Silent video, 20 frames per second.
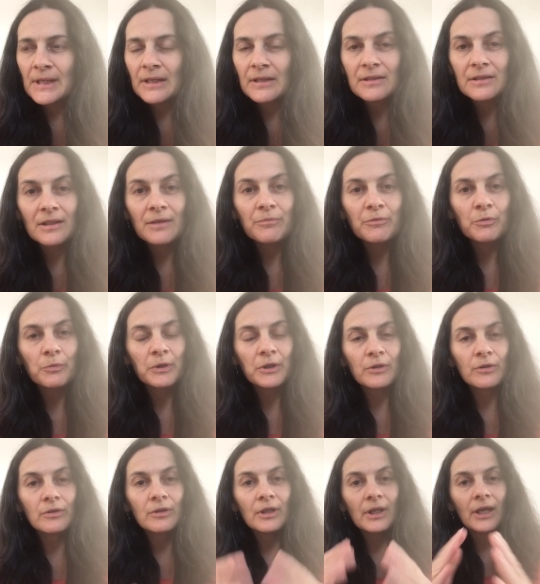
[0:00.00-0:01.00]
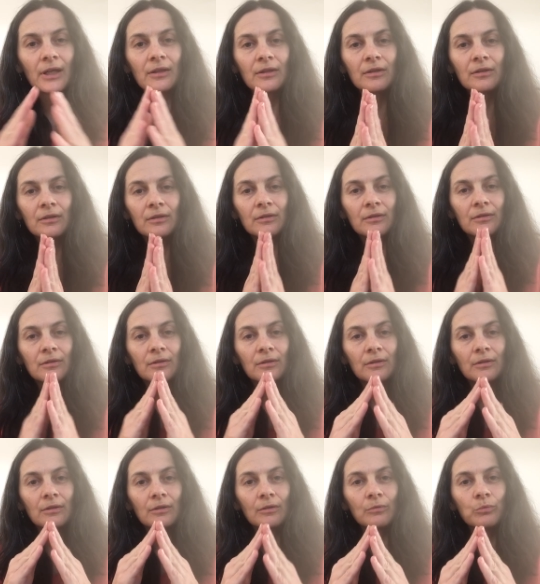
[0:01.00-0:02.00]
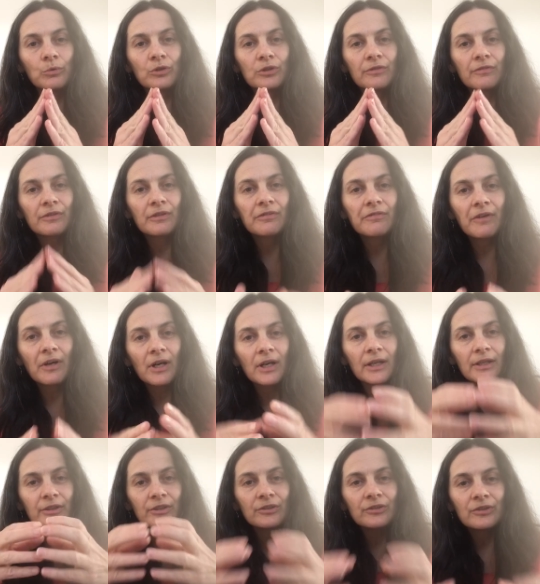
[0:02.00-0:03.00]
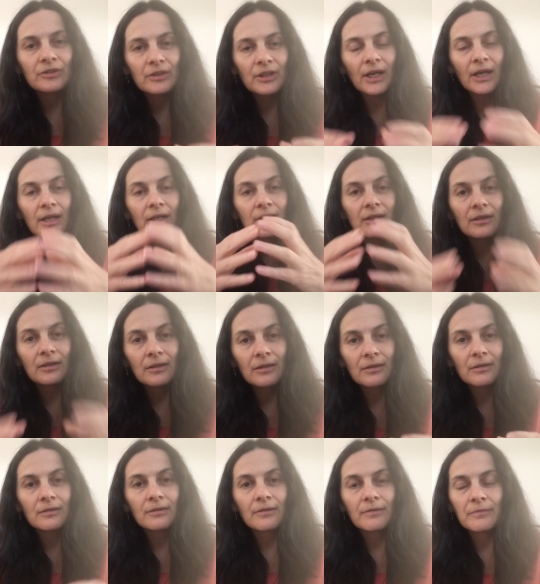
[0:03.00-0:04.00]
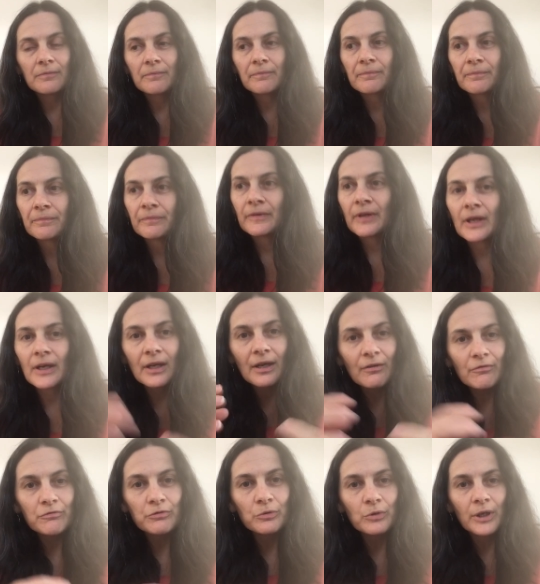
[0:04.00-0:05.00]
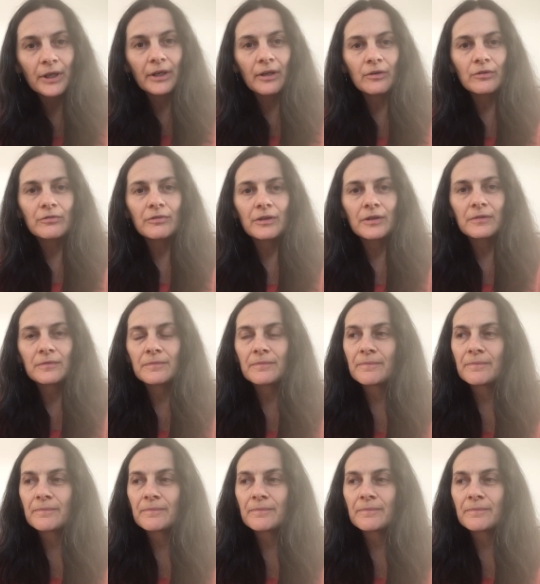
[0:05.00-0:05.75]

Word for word: It seemed that we couldn't get the, the wood of the fire to stand. It kept falling over.